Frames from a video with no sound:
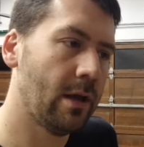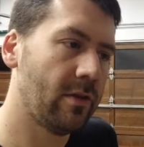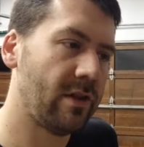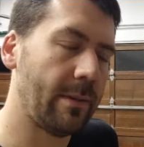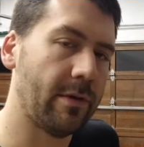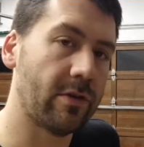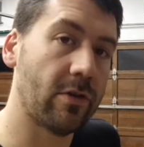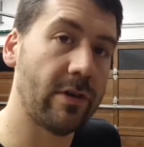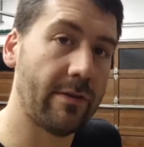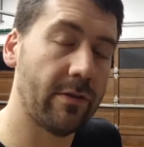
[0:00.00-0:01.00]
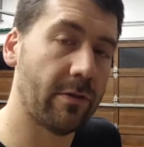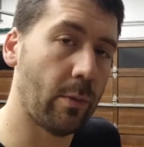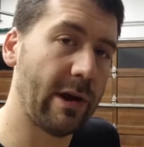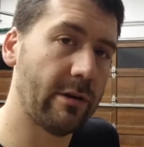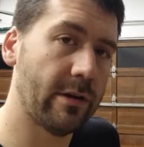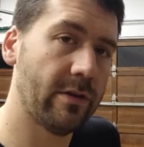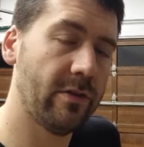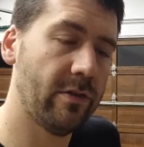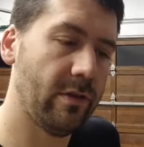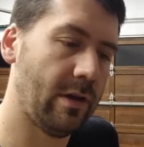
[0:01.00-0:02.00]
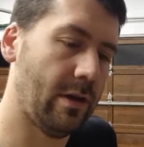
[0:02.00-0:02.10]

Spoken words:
snap-on screwdrivers for Weras.